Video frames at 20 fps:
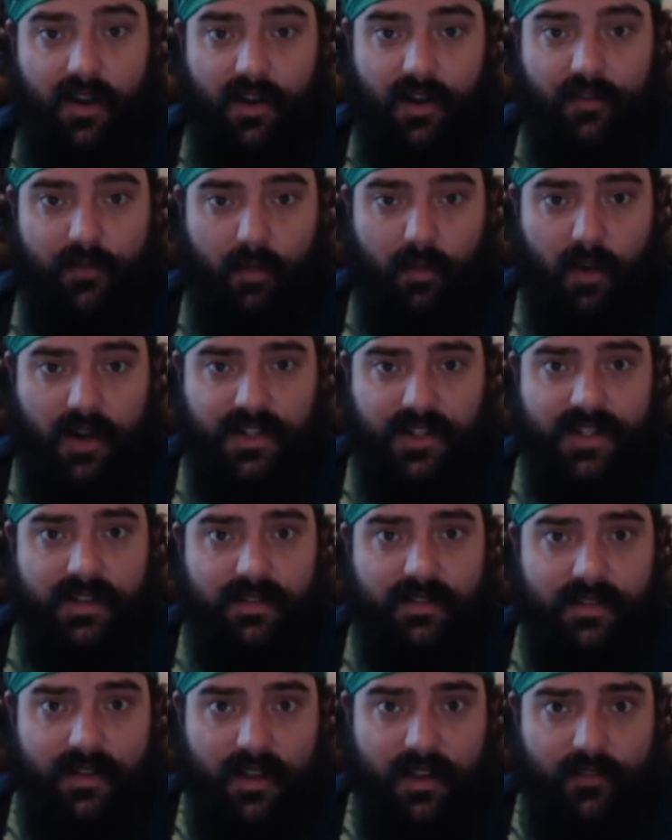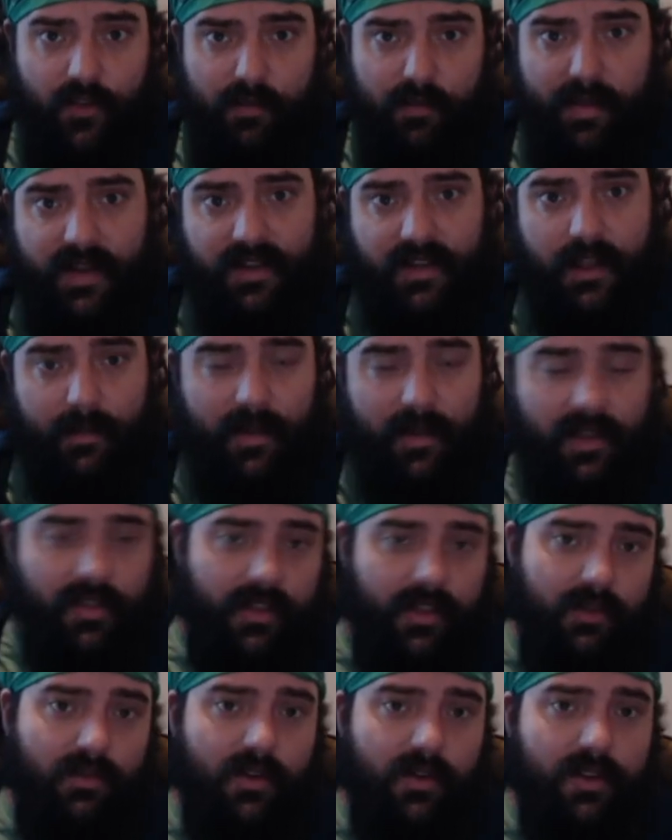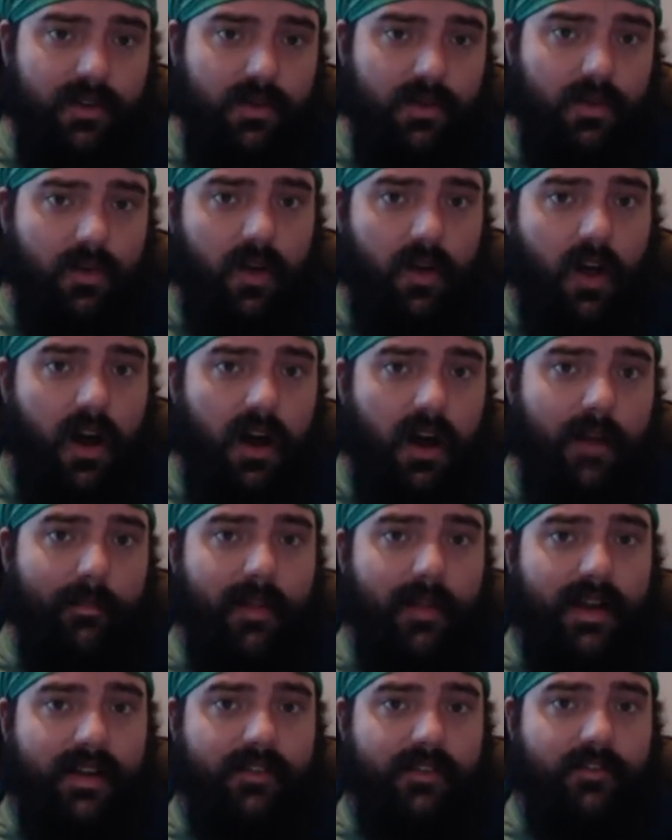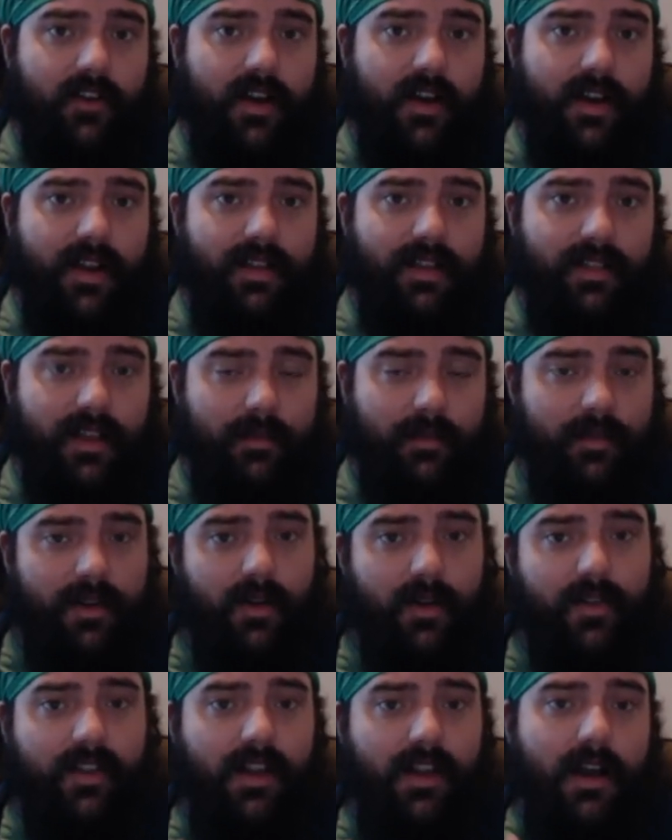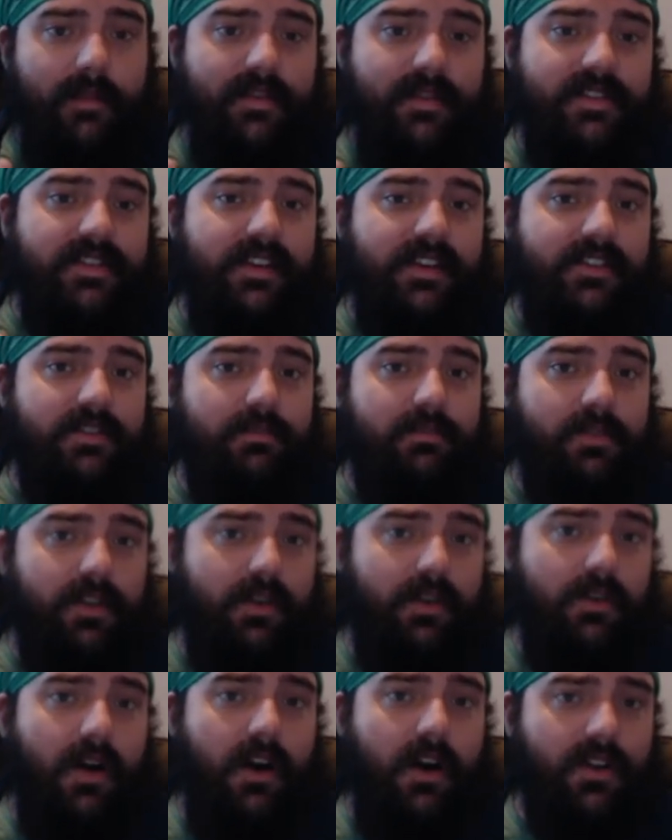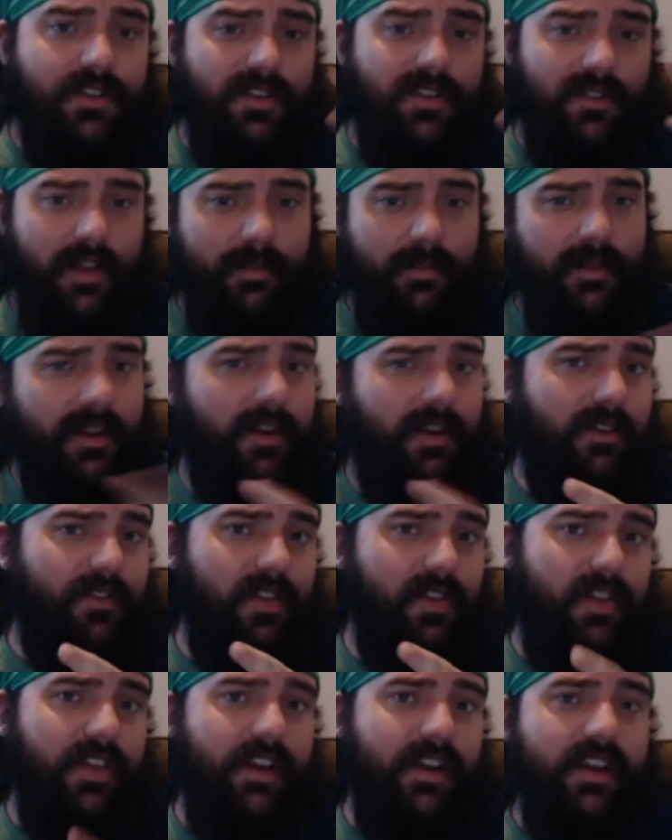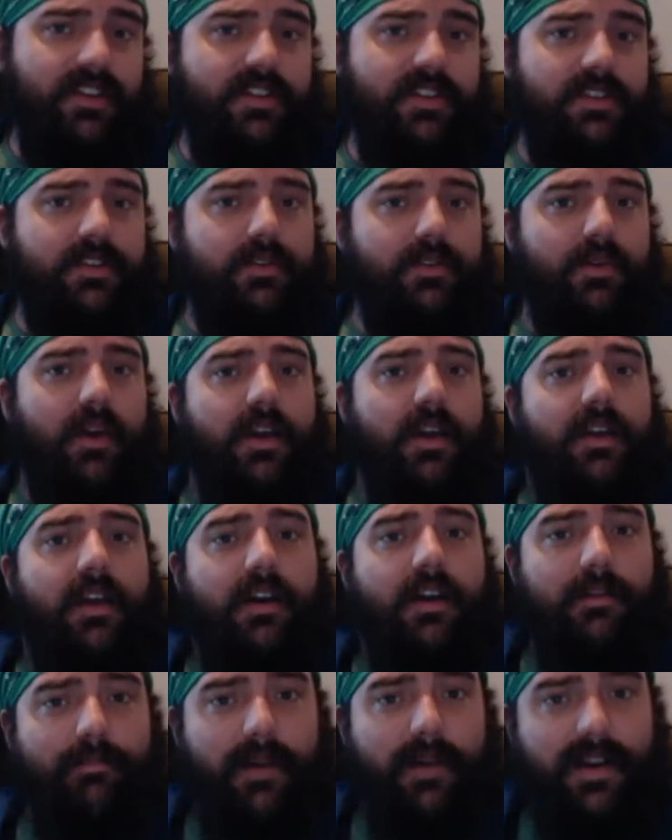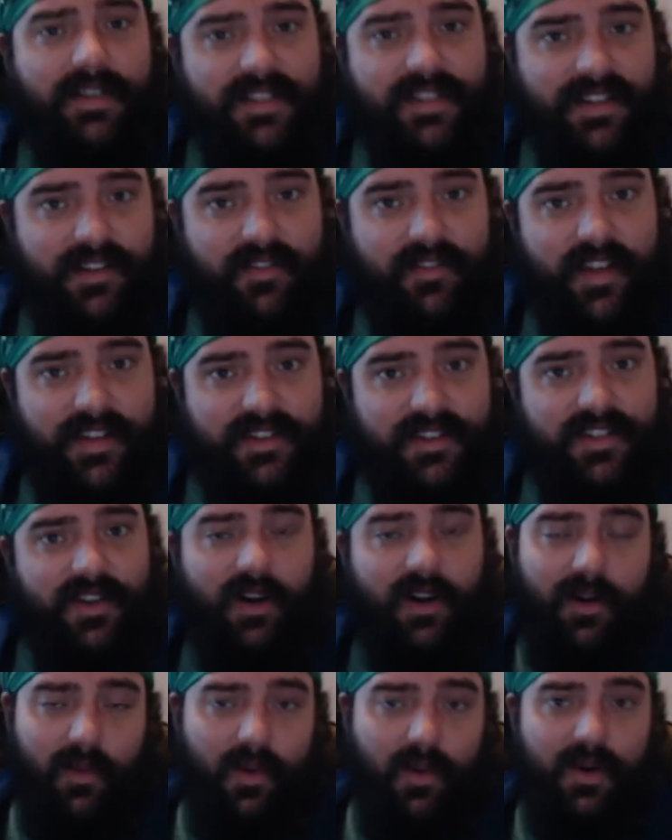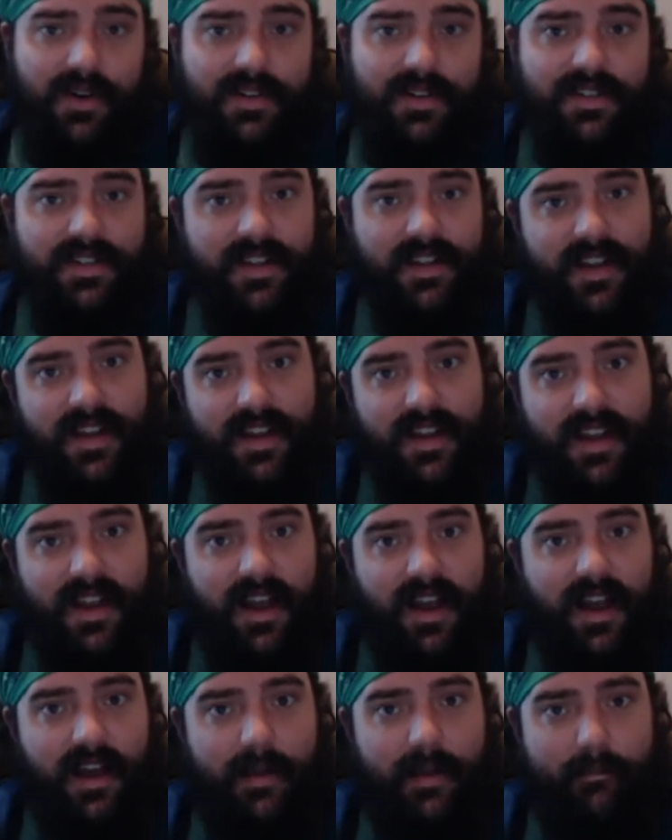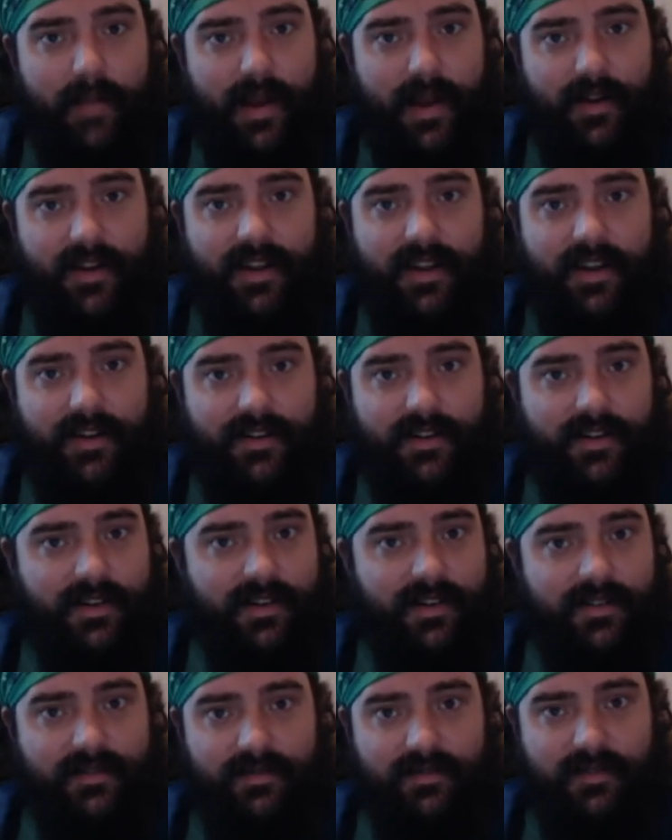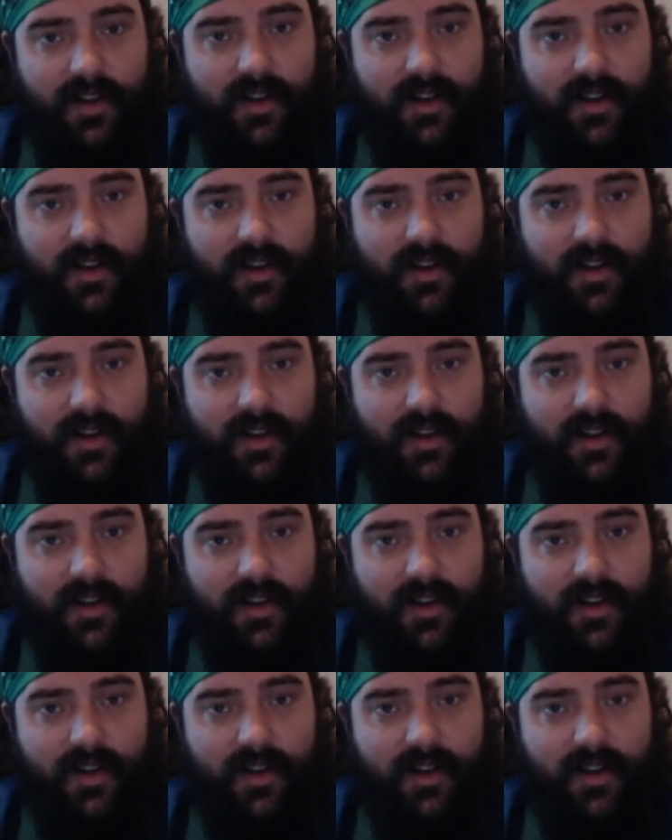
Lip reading: all for watching. If you picked up anything really cool on Black Friday, let me know in the comments section below. Also, let me know if you think I should do a unboxing of that Star Wars Bounty Hunter